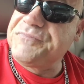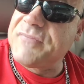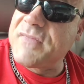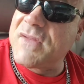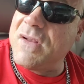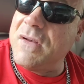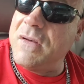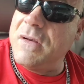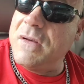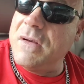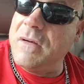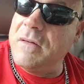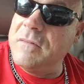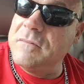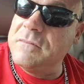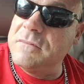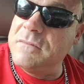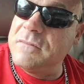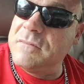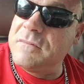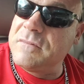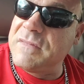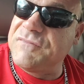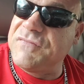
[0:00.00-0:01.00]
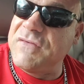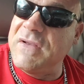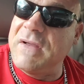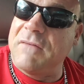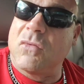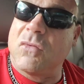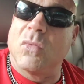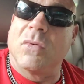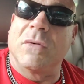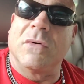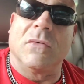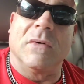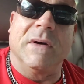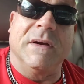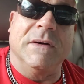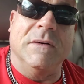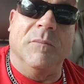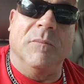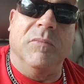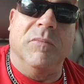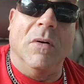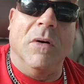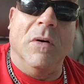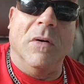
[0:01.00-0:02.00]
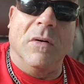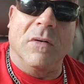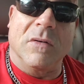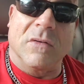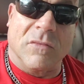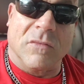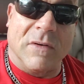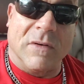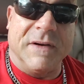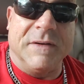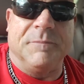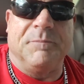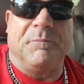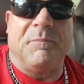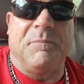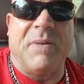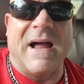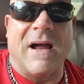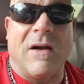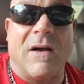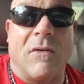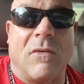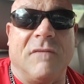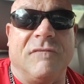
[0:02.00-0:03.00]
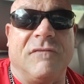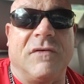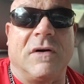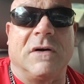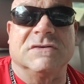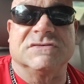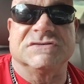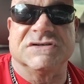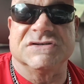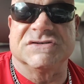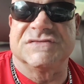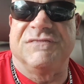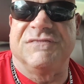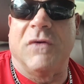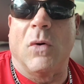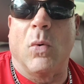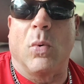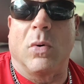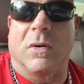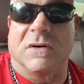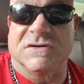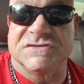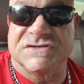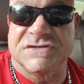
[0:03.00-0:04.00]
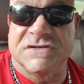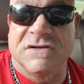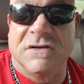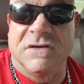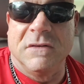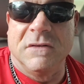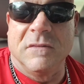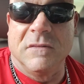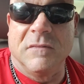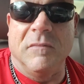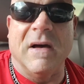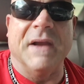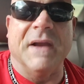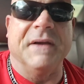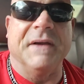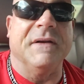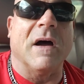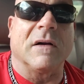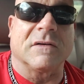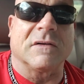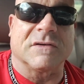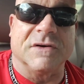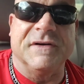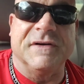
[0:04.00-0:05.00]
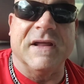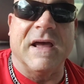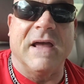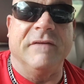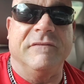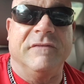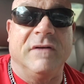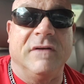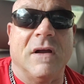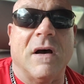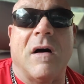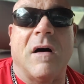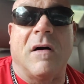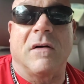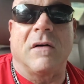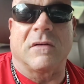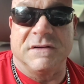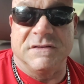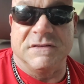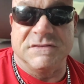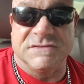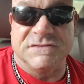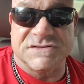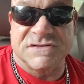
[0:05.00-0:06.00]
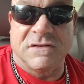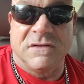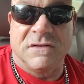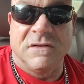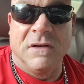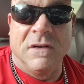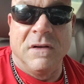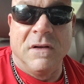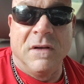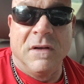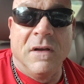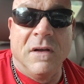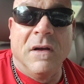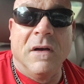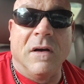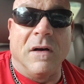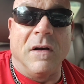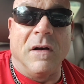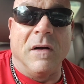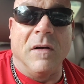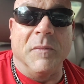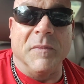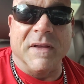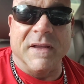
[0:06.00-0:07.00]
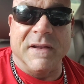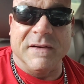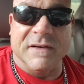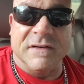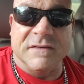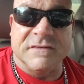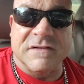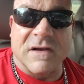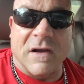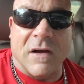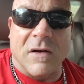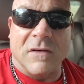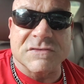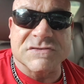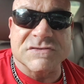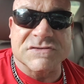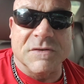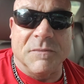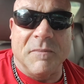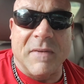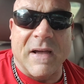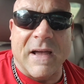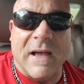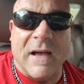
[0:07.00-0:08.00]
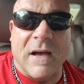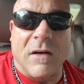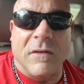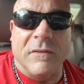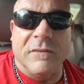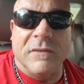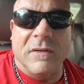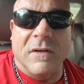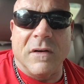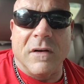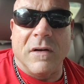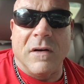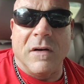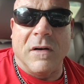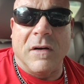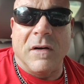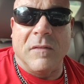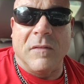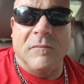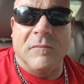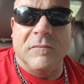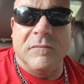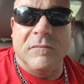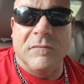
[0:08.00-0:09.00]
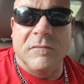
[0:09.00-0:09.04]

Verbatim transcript: um, if you ever want to read a book, read Power versus Force by Dr. David Hawkins, um, and it talks about um,